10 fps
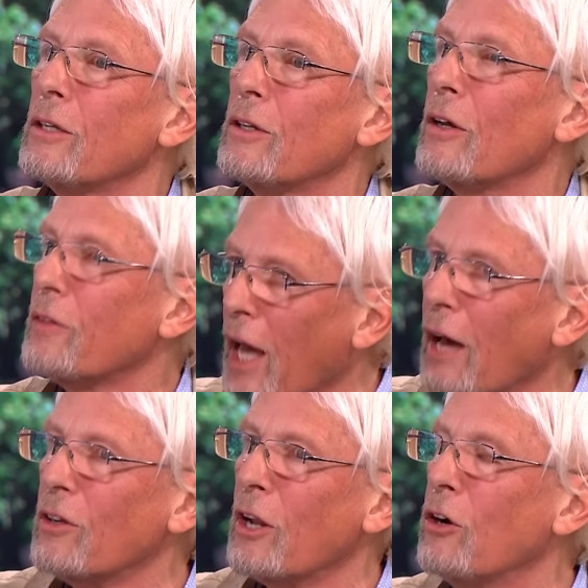You know, they
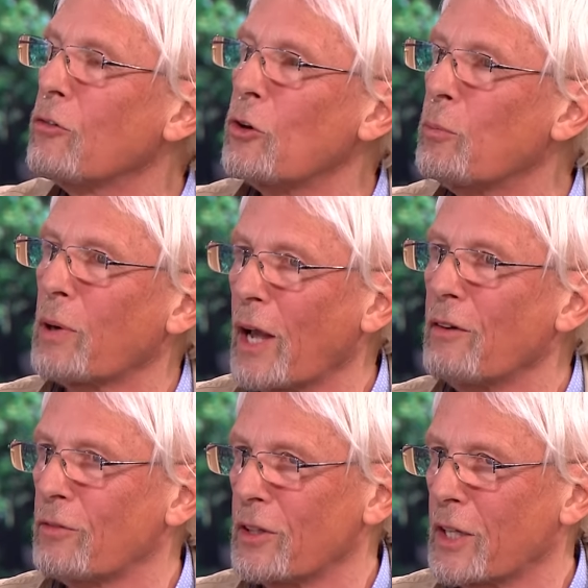have an overall
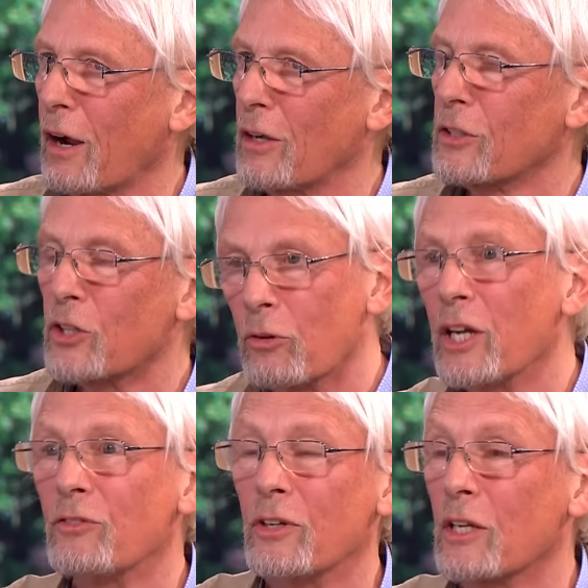plan for the character. The
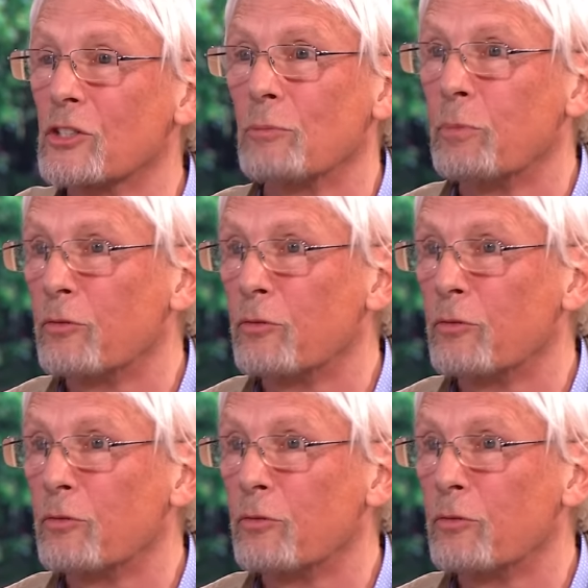great thing as the